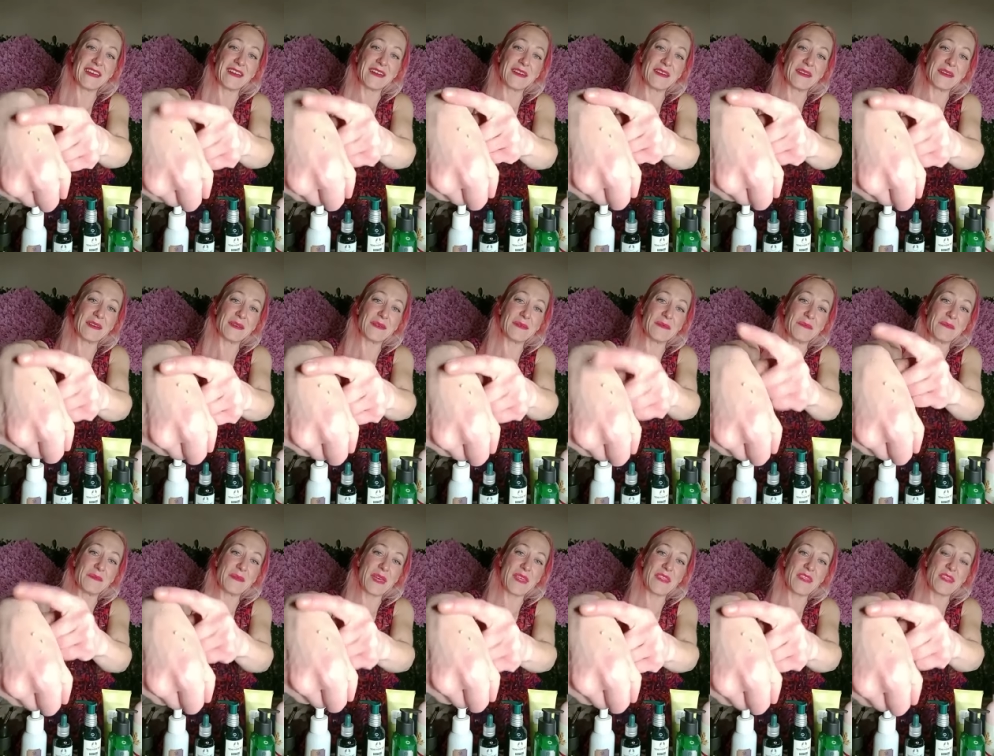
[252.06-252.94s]

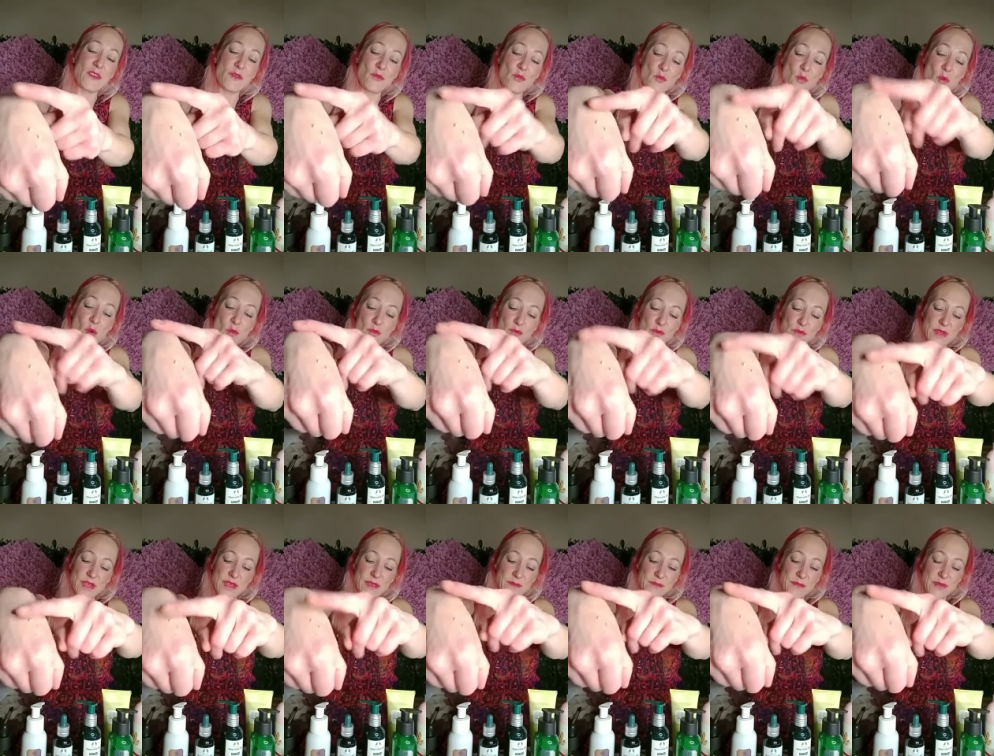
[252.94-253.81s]
The
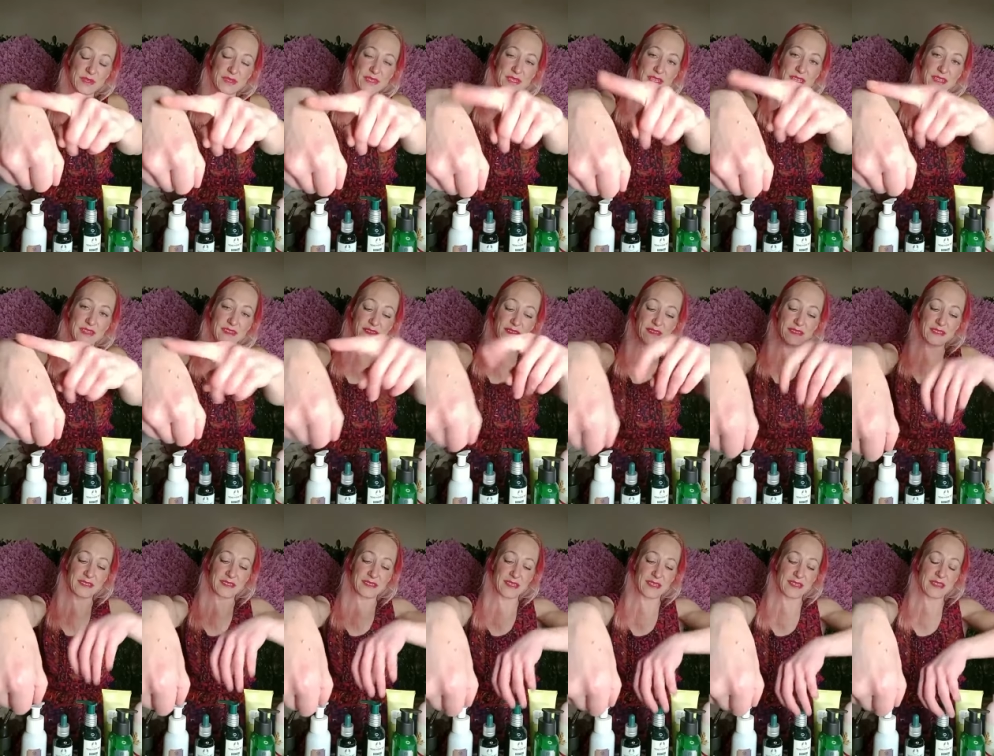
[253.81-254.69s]
one in
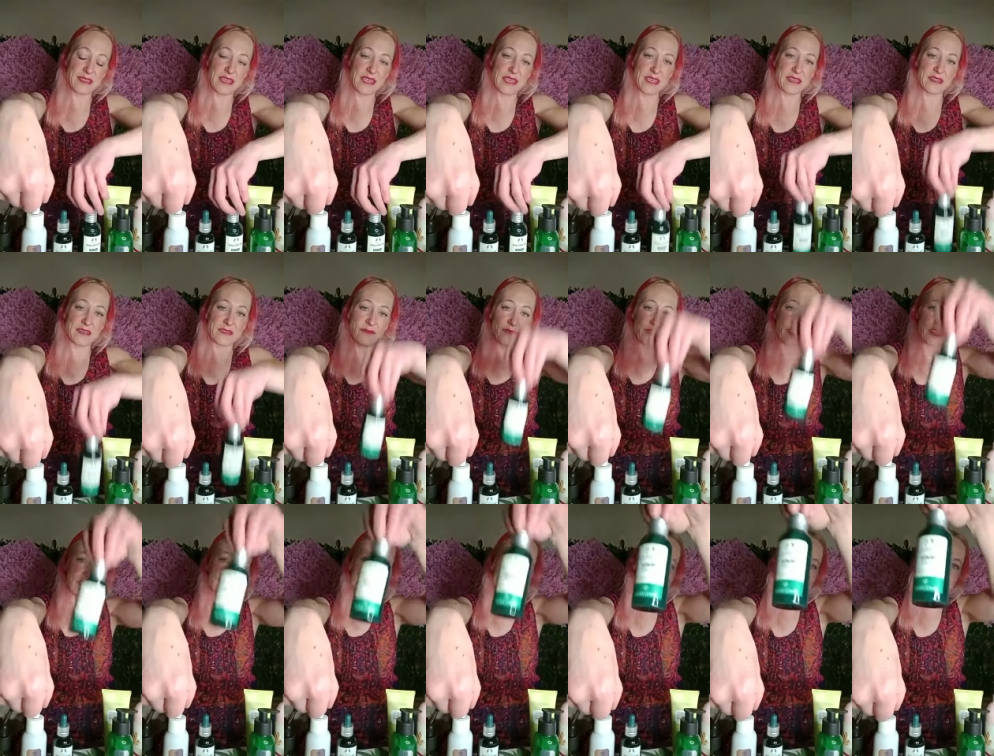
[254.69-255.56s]
particular, as I said, the
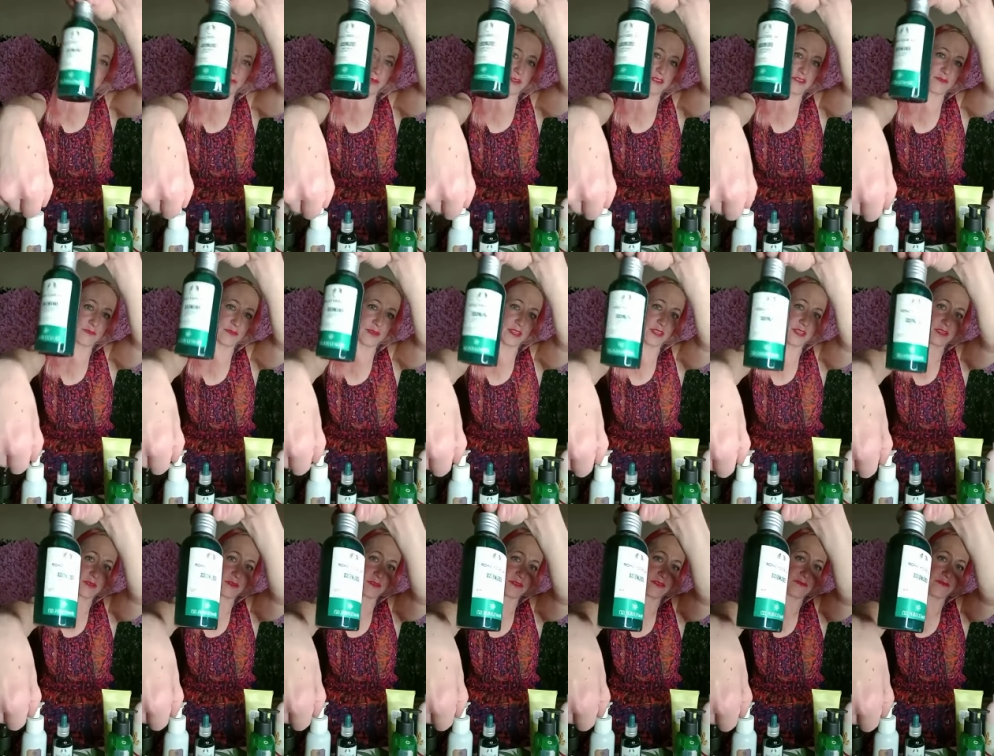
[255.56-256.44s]
Edelweiss peel, which I've
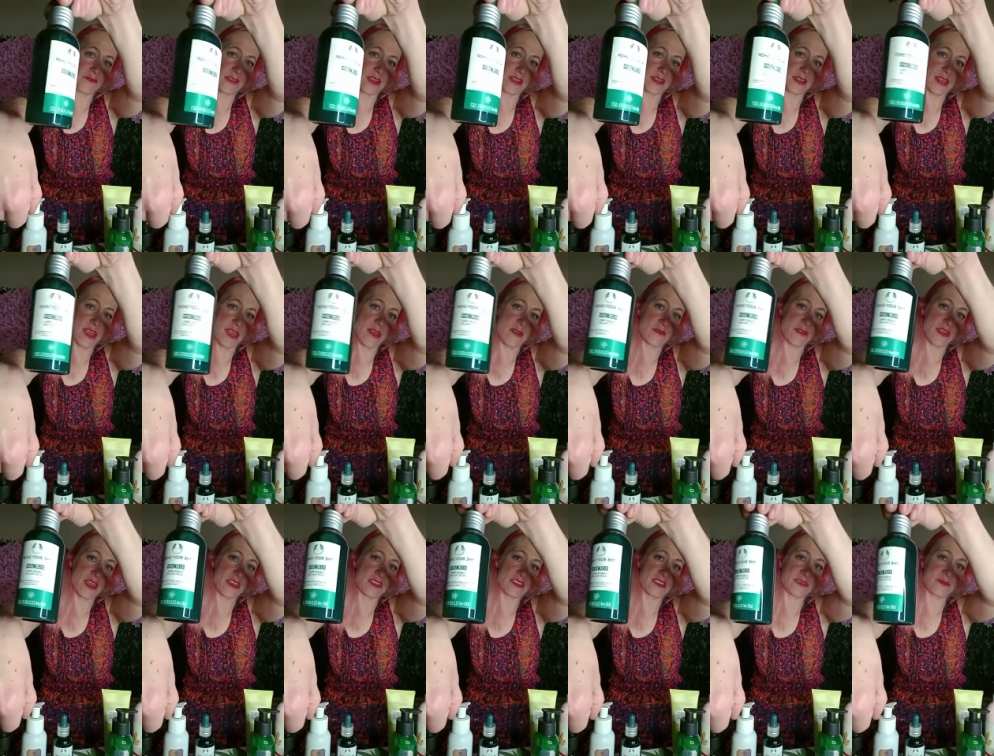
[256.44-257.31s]
been using right
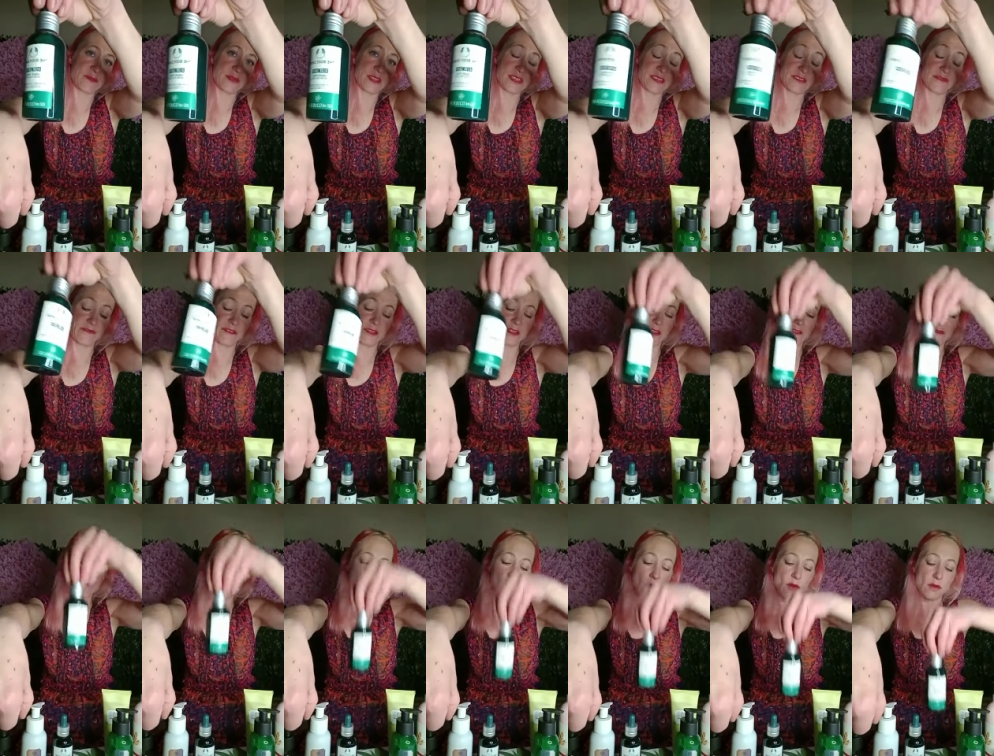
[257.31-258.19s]
now, that's
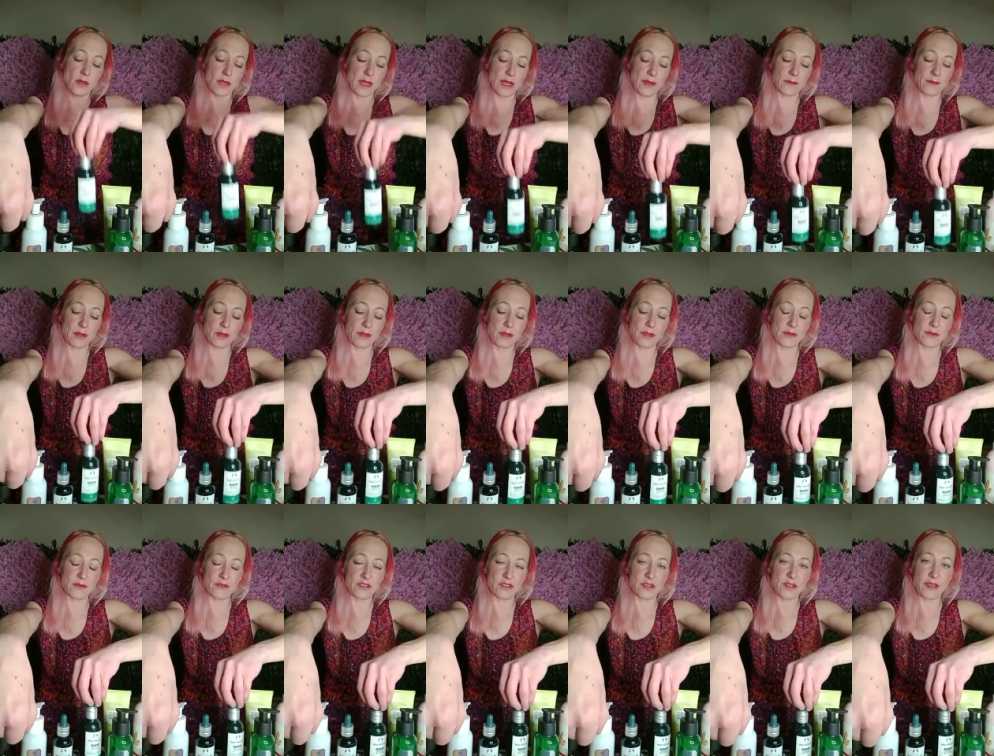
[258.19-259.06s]
specifically for like
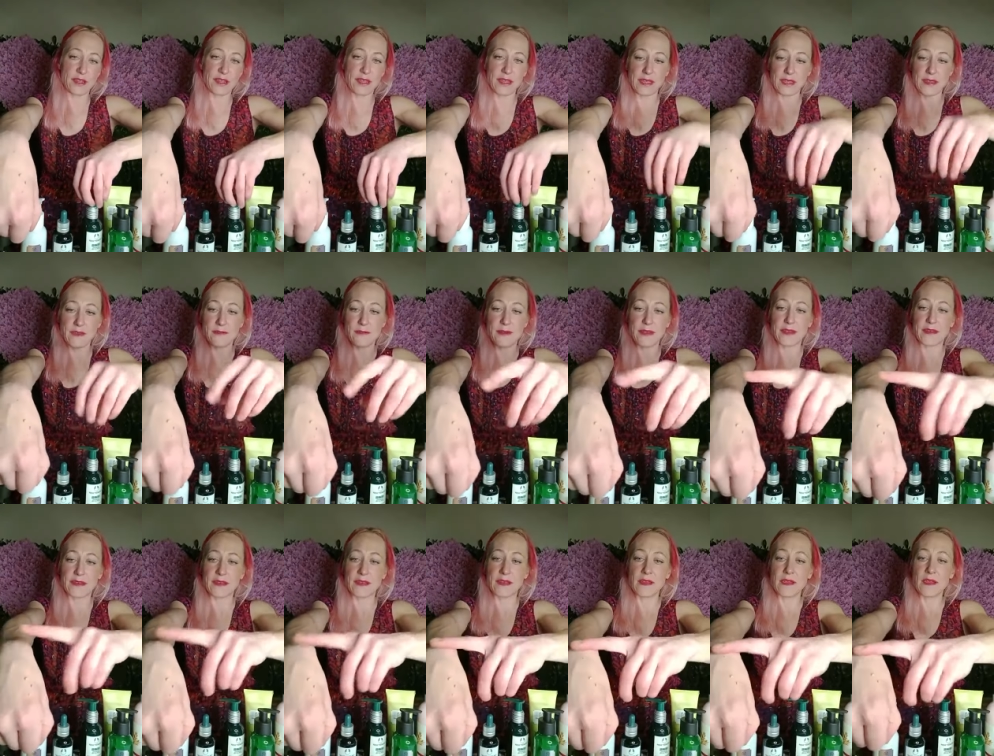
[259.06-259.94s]
pollution
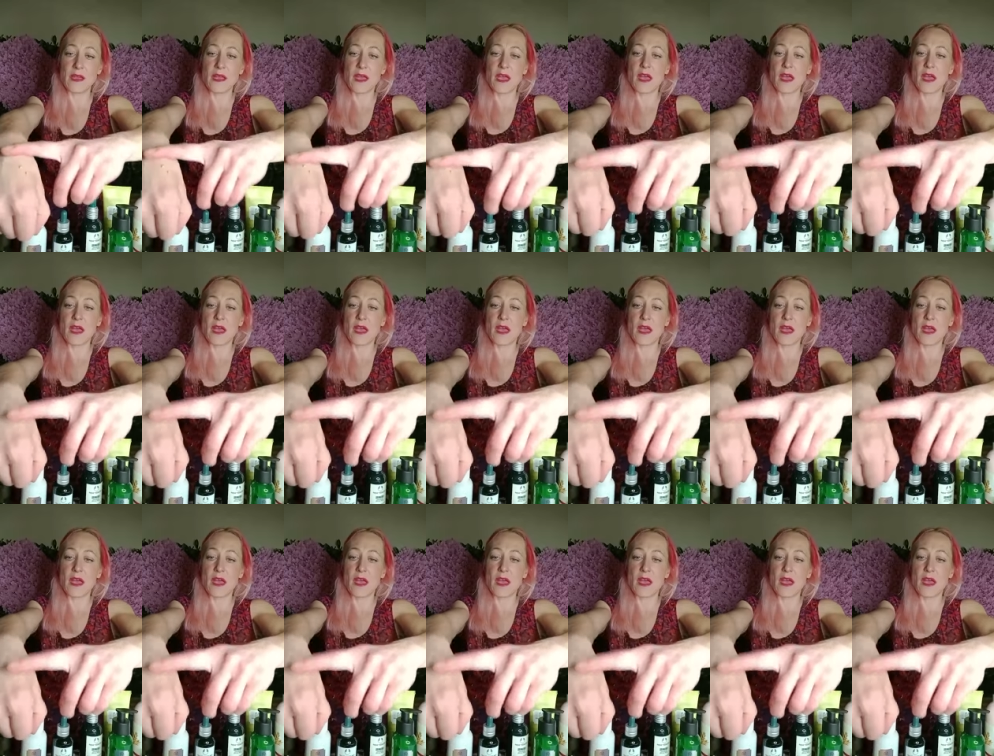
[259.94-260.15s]
clearing.